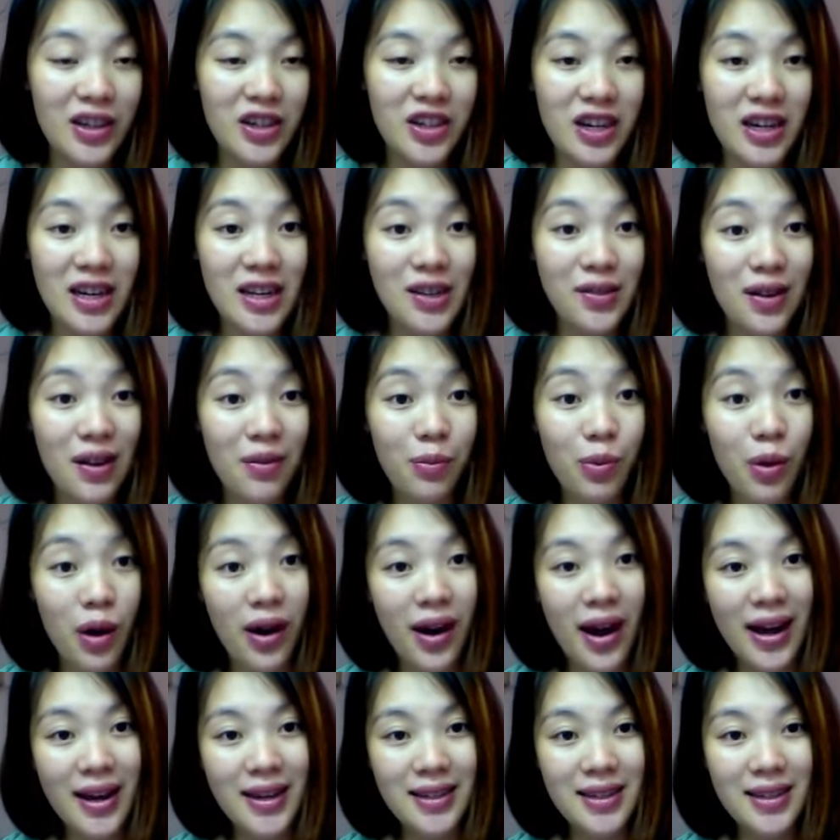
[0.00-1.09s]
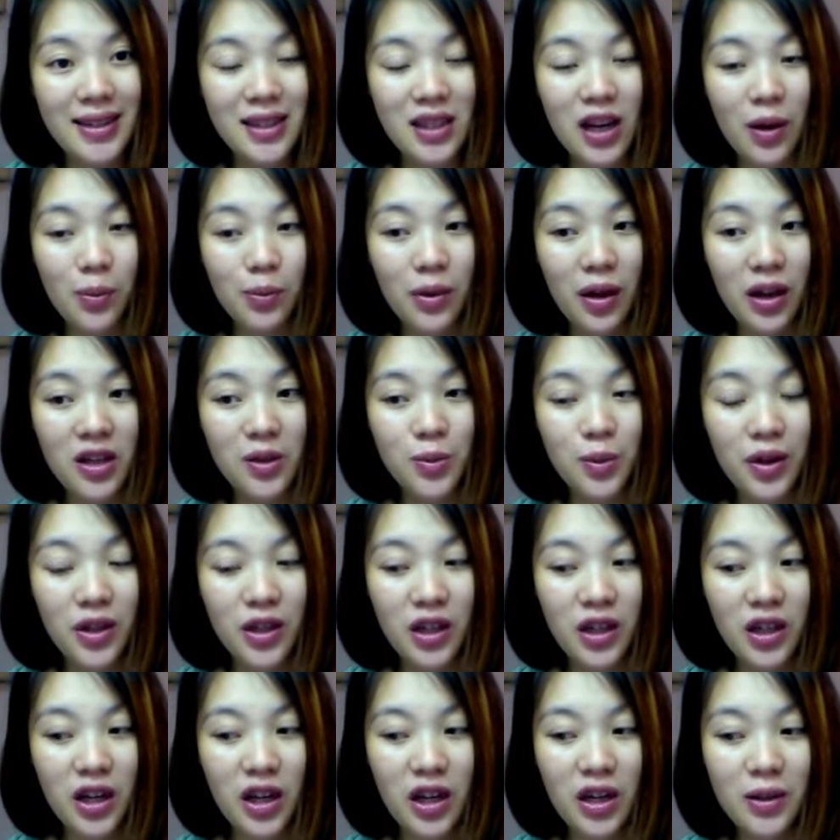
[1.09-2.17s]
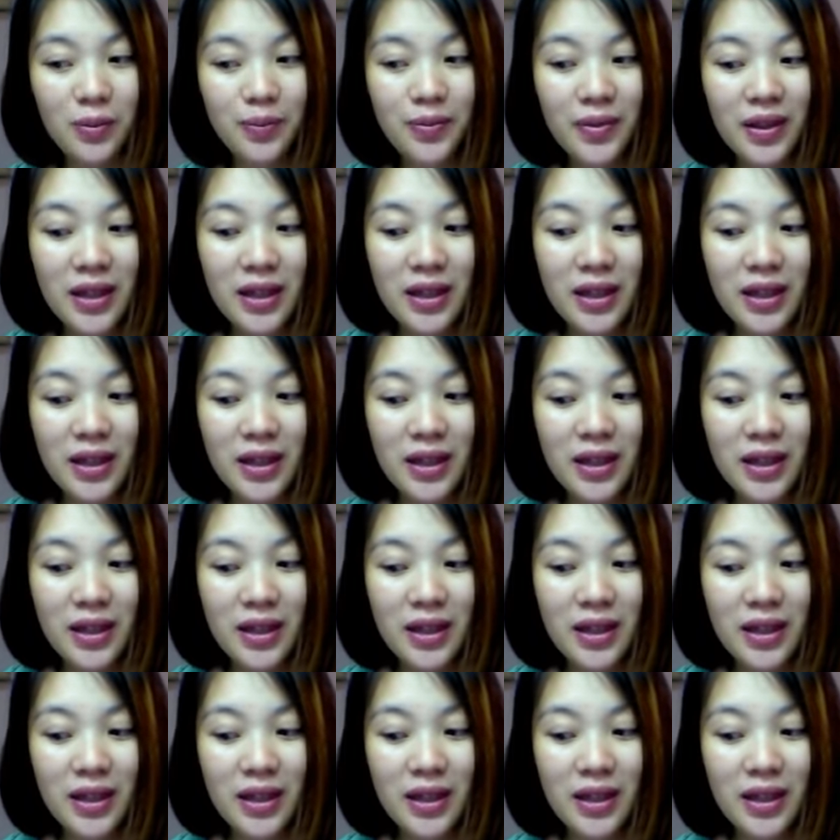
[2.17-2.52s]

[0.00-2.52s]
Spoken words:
geniusfaveproducts.blogspot.com.